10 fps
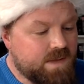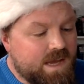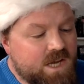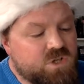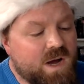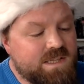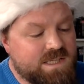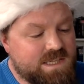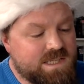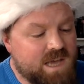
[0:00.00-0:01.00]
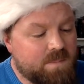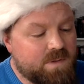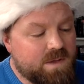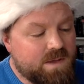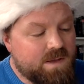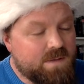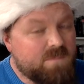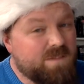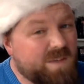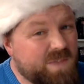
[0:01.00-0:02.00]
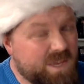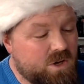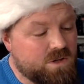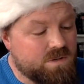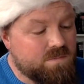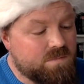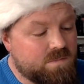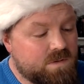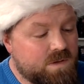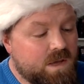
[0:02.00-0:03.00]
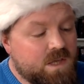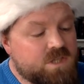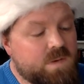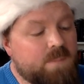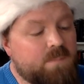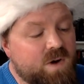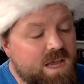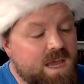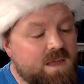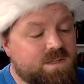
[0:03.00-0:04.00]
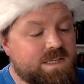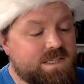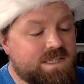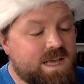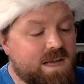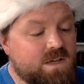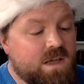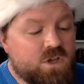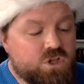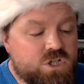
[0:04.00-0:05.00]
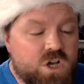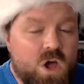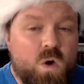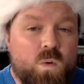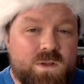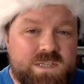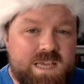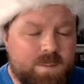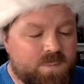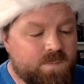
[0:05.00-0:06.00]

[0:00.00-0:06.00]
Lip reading: He tried to sit up and found that he couldn't. So he breathed instead, slow and deep.